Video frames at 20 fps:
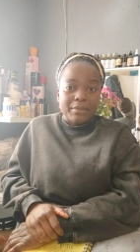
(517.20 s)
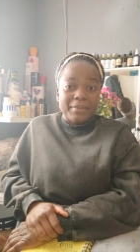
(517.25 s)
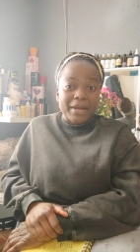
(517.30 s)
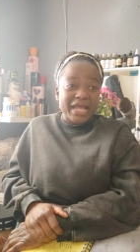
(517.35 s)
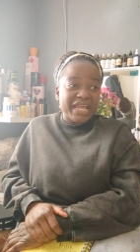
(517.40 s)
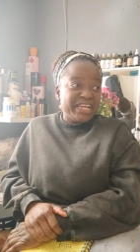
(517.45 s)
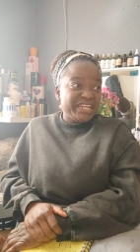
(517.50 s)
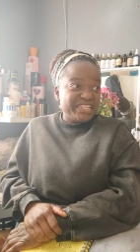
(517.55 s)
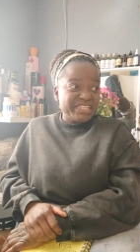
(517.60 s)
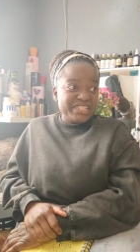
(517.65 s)

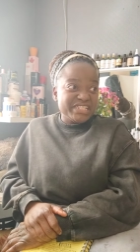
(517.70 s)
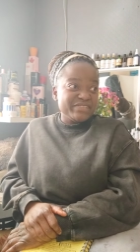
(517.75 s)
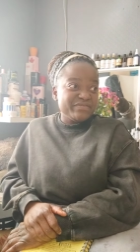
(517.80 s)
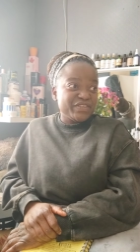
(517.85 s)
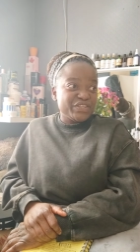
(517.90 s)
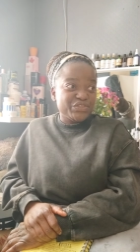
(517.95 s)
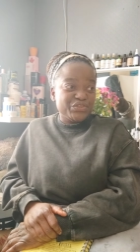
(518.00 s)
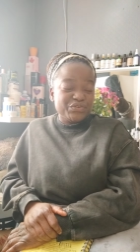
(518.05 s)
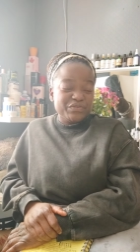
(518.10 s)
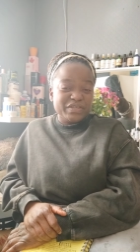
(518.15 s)
But he didn't
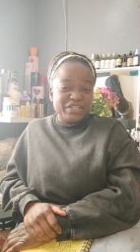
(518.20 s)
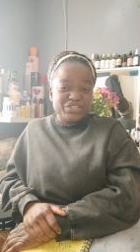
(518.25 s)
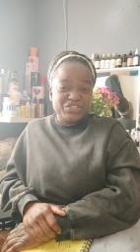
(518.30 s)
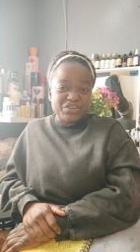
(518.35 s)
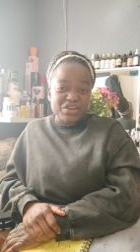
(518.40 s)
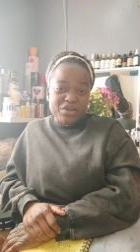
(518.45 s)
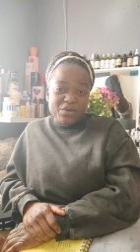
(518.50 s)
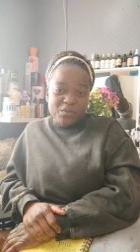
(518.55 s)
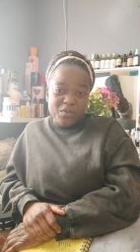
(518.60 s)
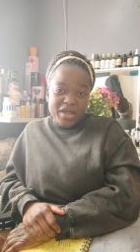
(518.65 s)
even do it
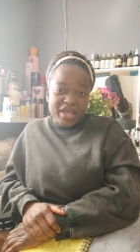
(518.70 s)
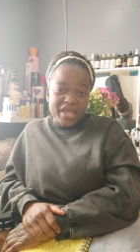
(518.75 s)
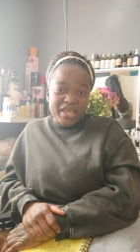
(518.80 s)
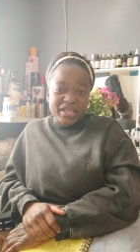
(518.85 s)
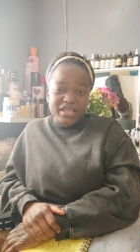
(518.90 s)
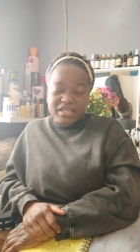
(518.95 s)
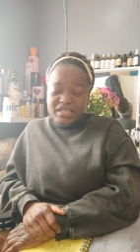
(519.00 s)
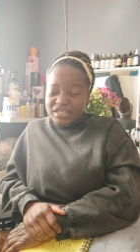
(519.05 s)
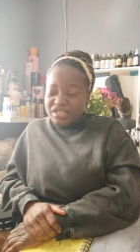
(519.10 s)
straight away.